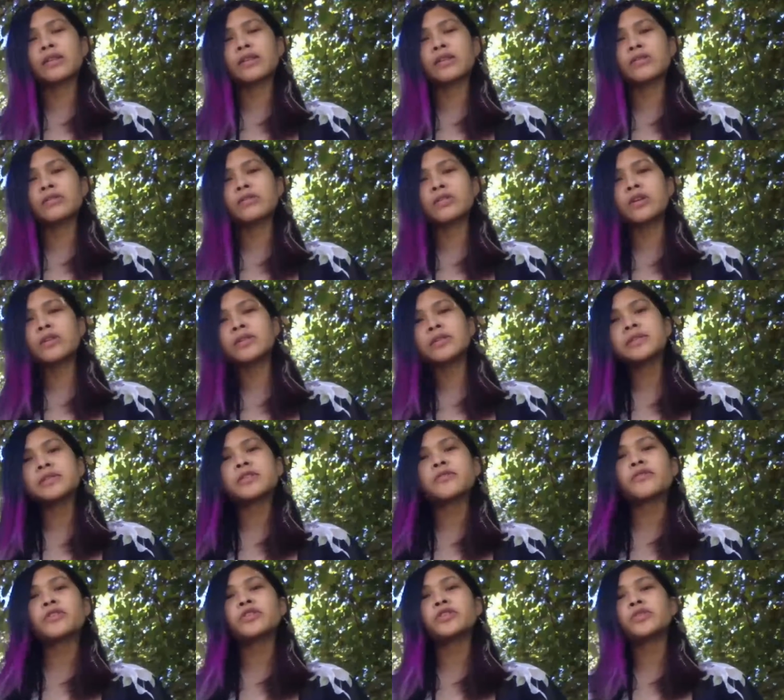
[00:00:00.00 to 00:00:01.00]
There's all these
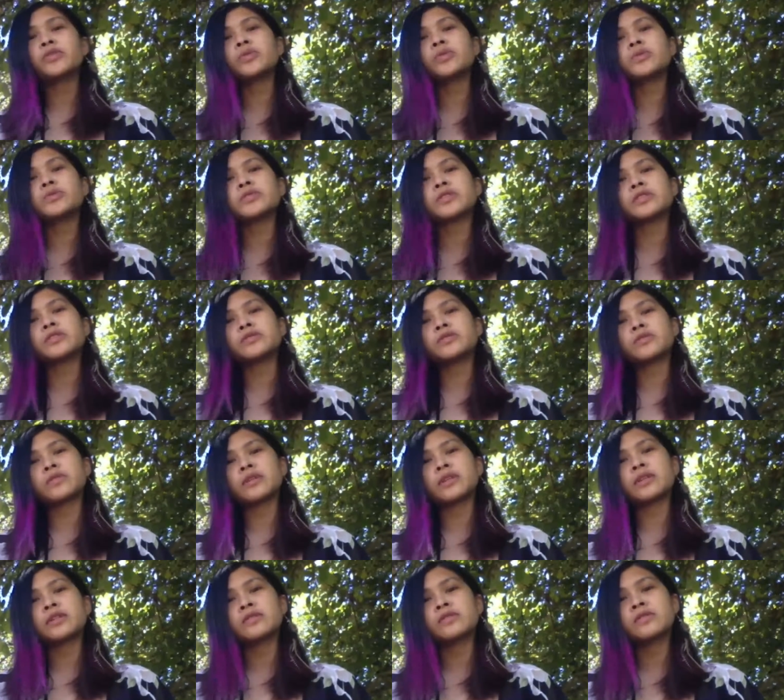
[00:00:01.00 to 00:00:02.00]
different tools, and you
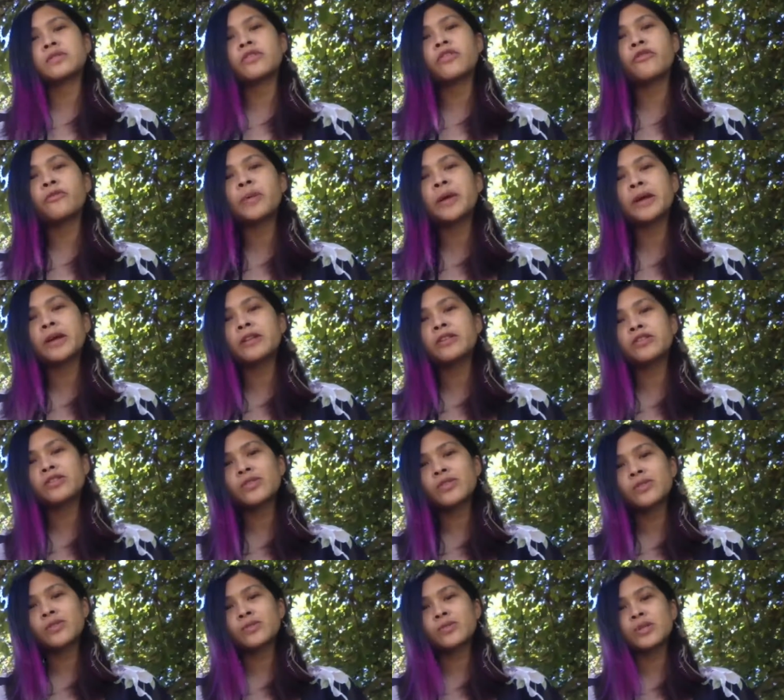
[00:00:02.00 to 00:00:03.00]
can sort of pick and
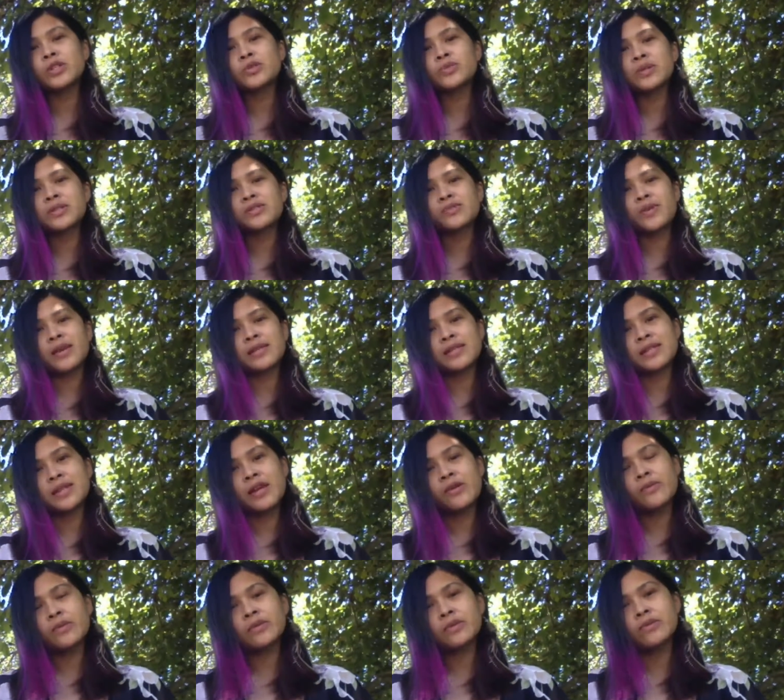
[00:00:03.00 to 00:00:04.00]
choose which ones
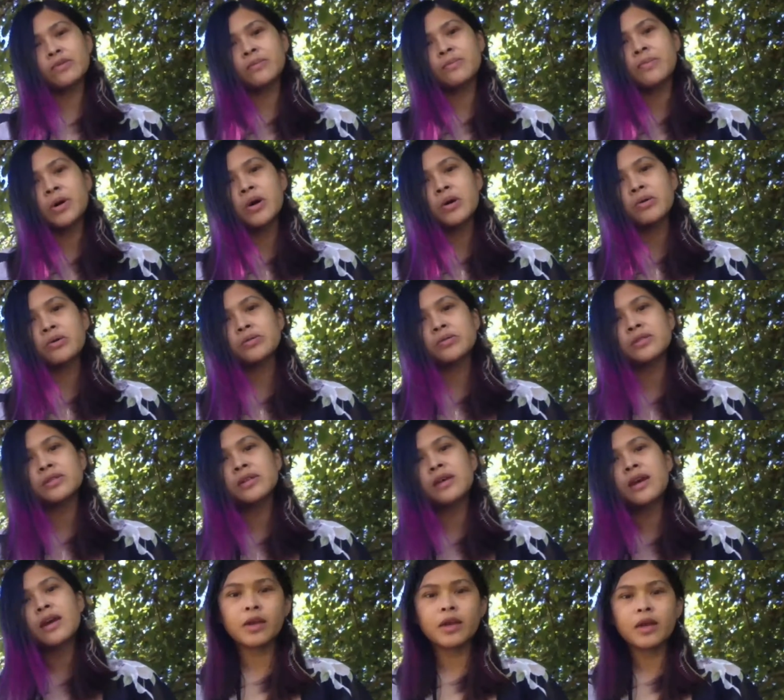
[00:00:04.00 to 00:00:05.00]
resonate with you the
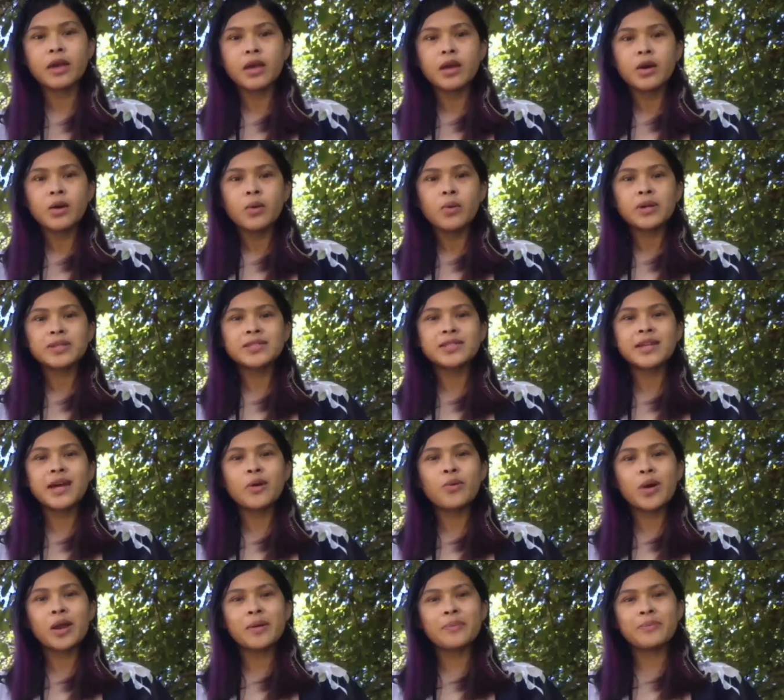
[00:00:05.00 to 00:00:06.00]
most. What did
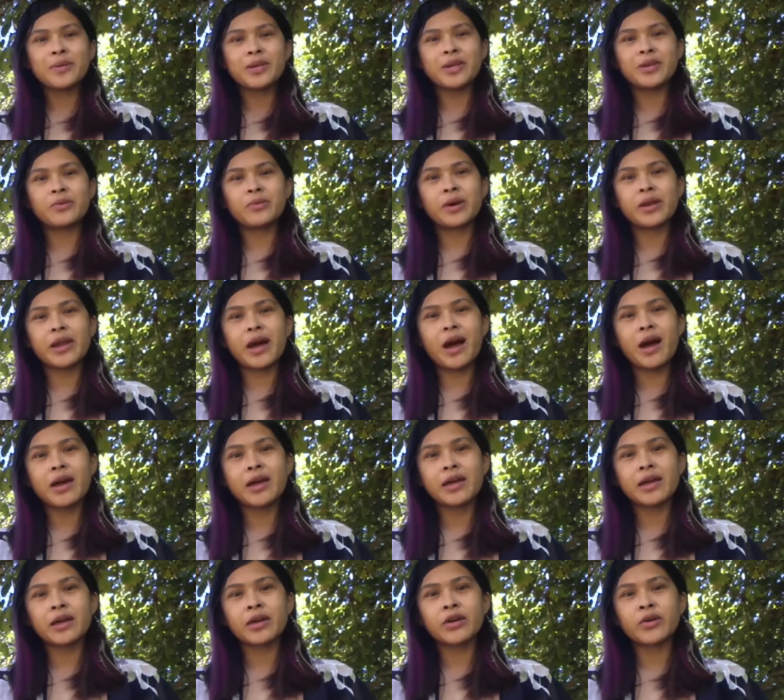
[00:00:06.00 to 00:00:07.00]
I want to be when
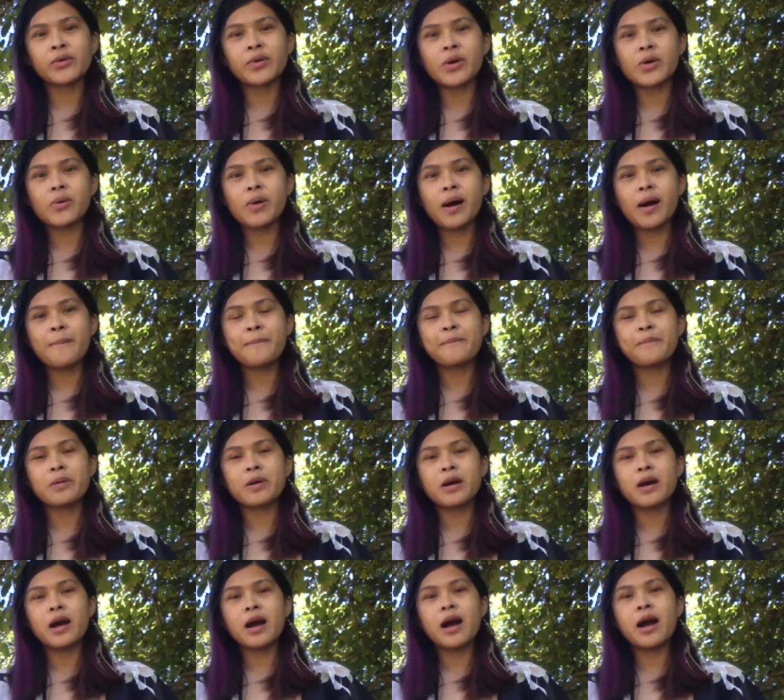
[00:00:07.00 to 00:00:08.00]
I grow up?
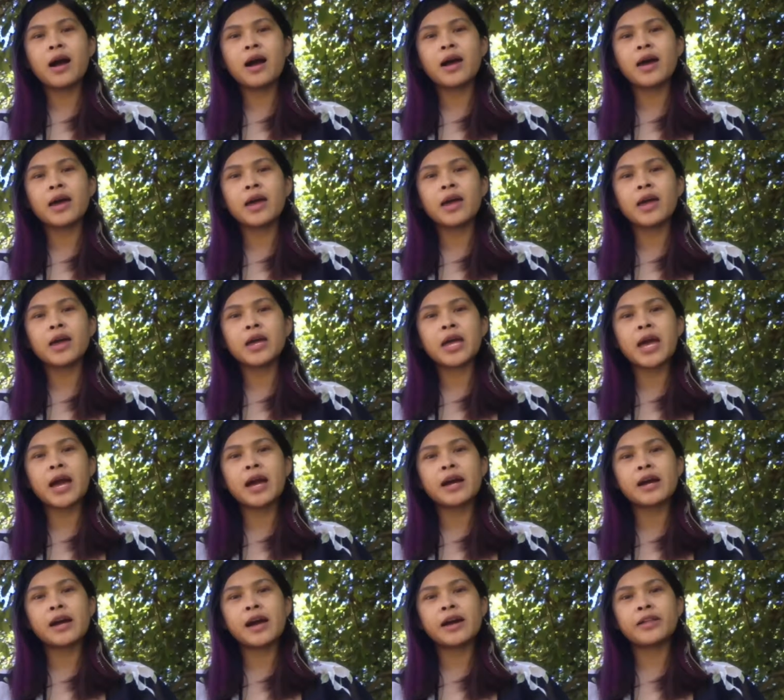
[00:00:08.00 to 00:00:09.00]
I
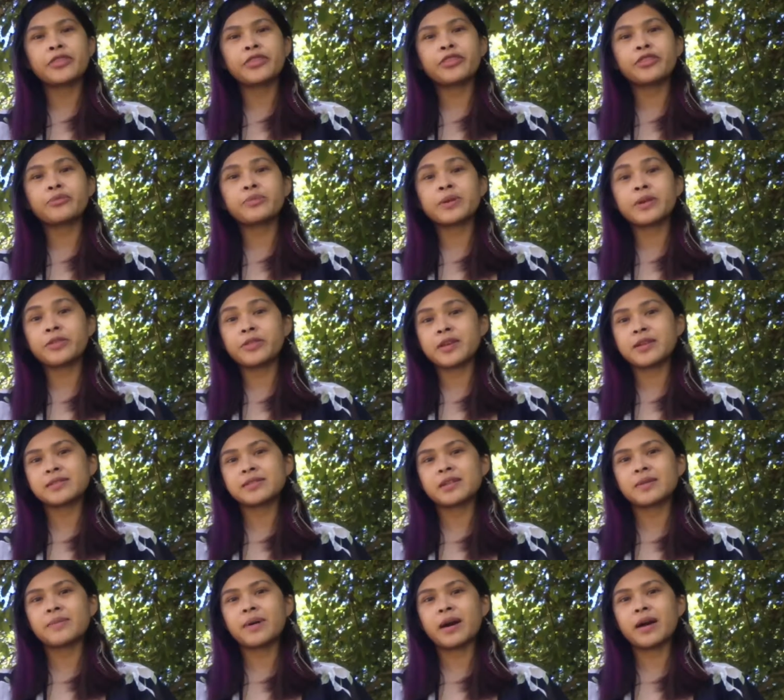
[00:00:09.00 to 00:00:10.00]
had three
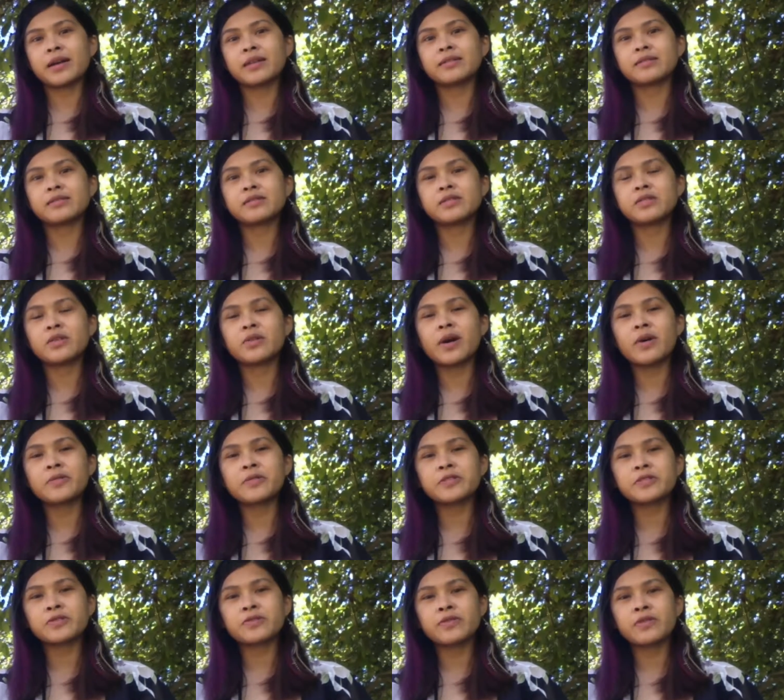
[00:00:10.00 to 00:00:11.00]
things in mind. So I
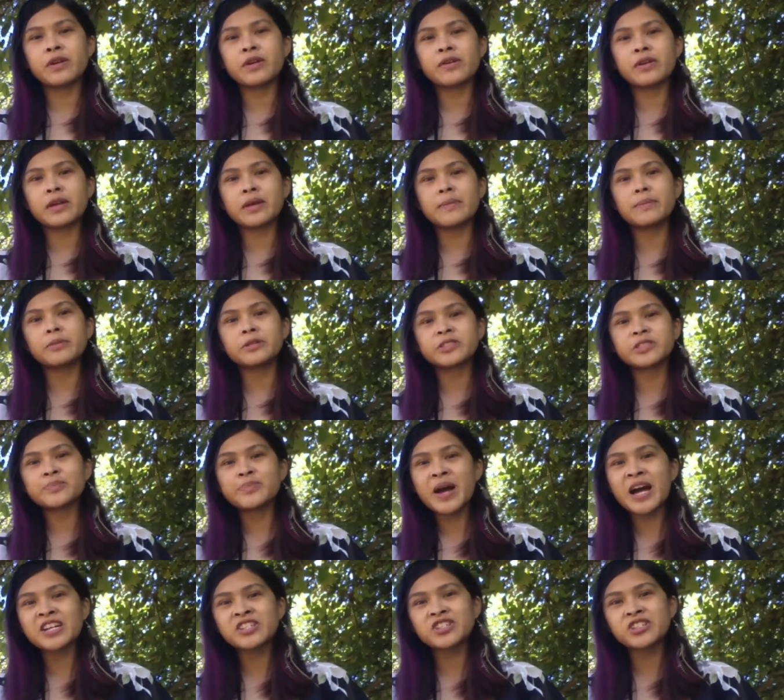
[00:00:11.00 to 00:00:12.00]
was very multi
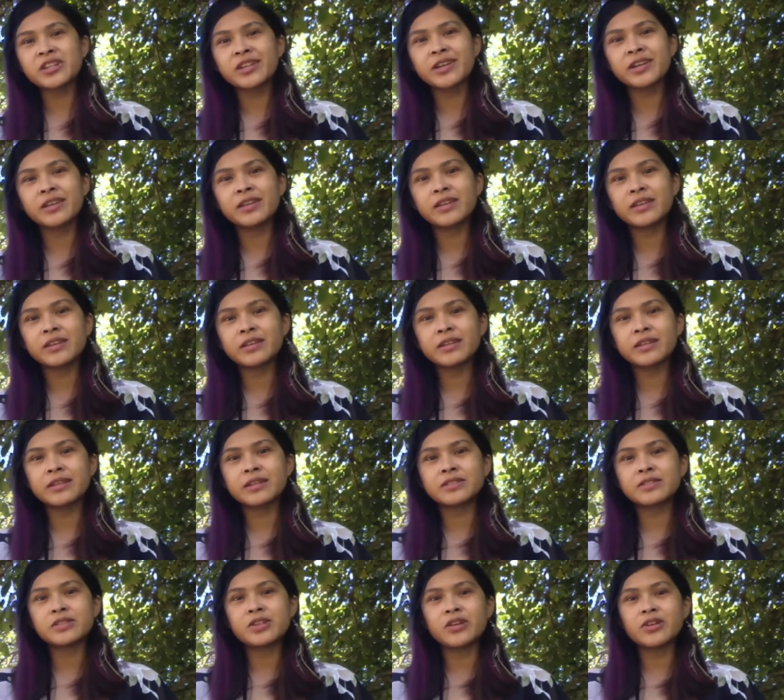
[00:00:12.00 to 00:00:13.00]
passionate
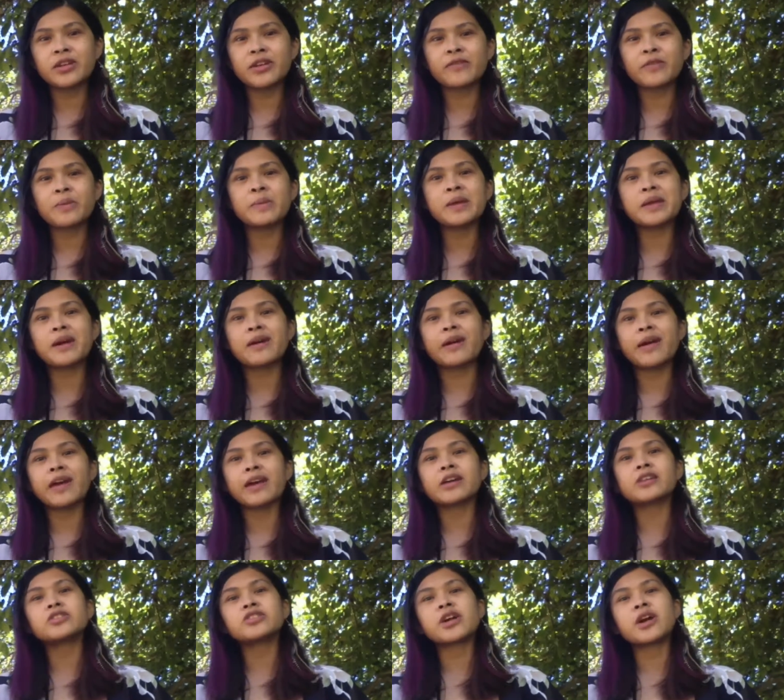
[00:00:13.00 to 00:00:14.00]
starting from a young
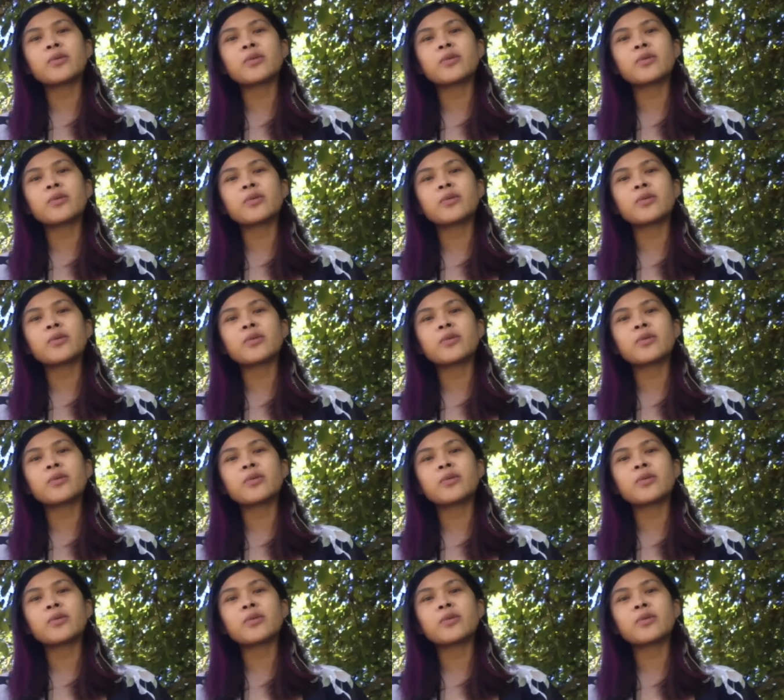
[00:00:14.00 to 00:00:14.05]
age.